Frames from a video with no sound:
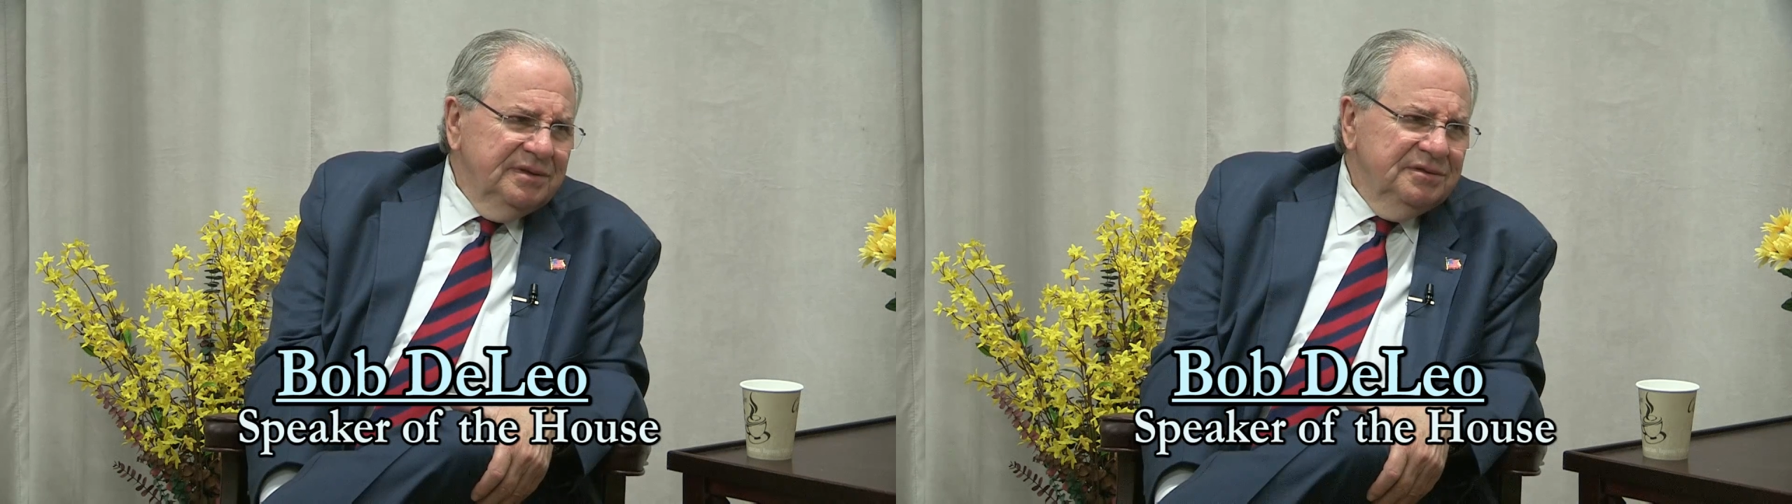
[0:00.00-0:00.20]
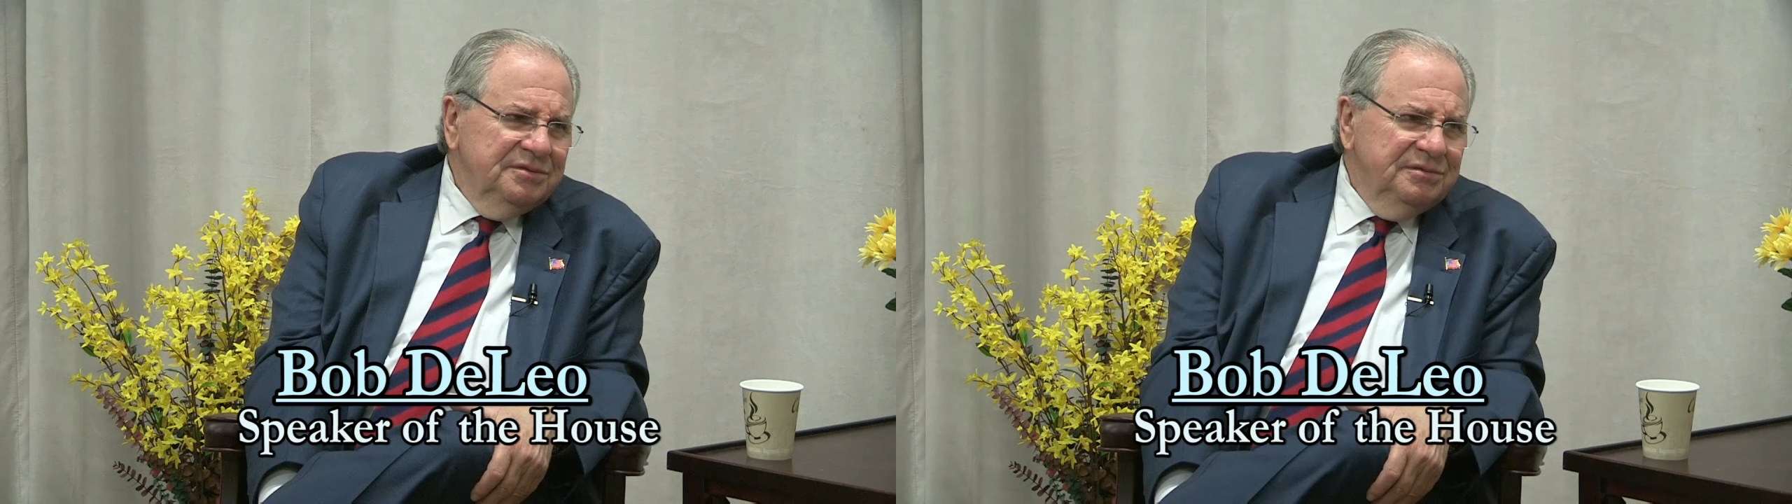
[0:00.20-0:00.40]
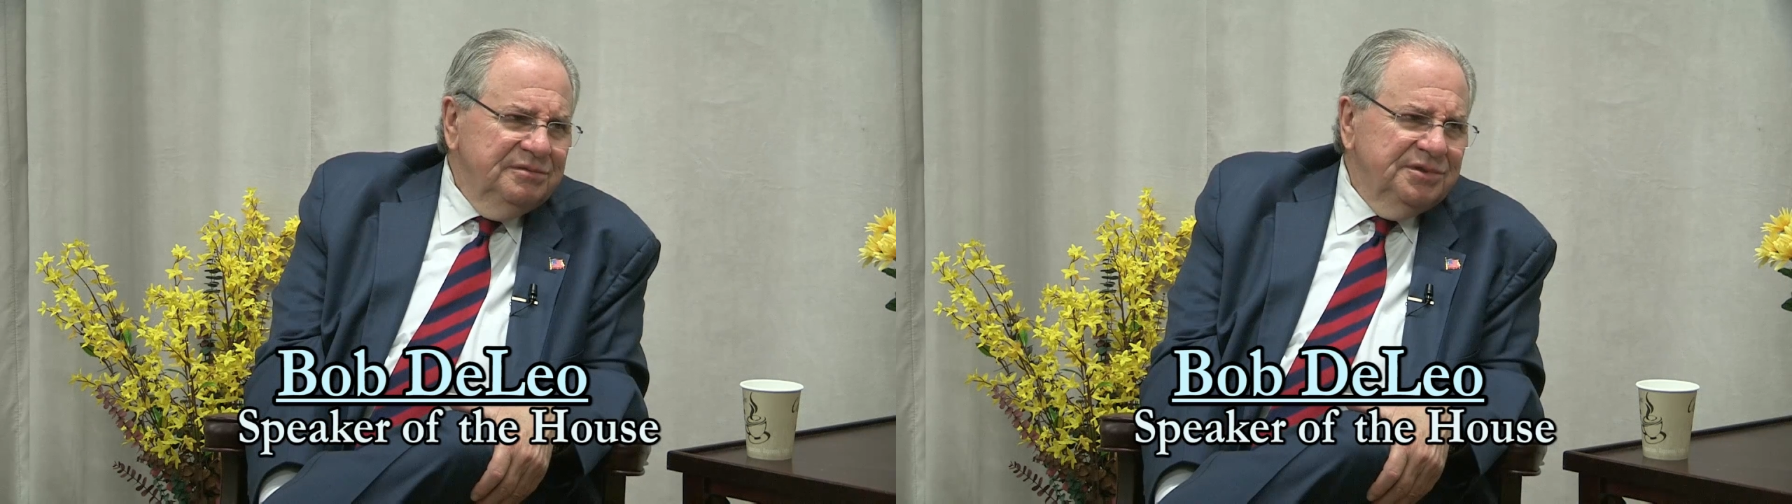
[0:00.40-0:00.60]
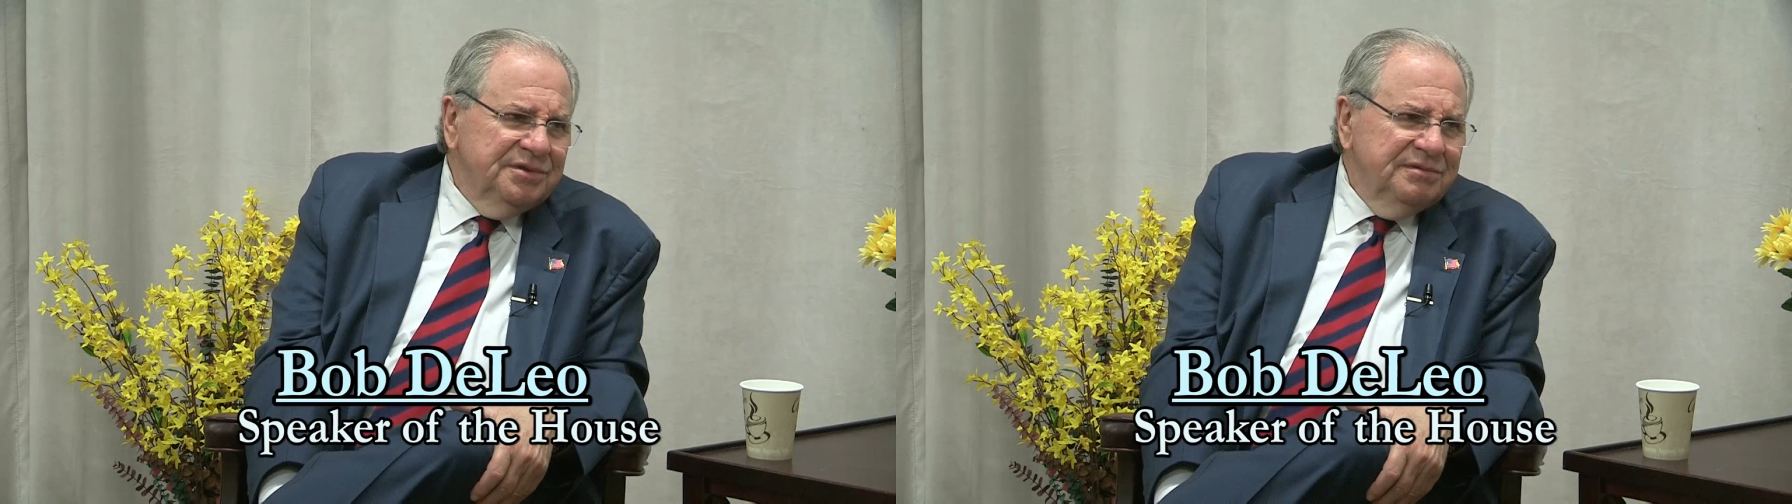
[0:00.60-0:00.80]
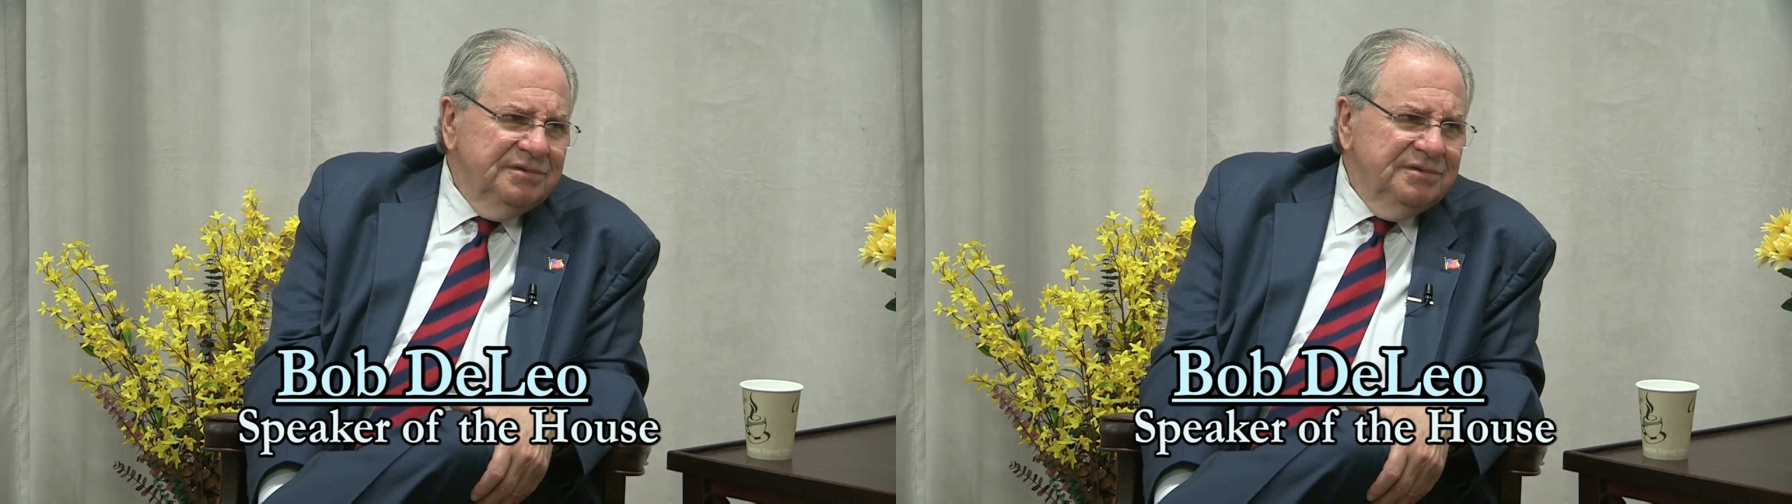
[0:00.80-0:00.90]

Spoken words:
who's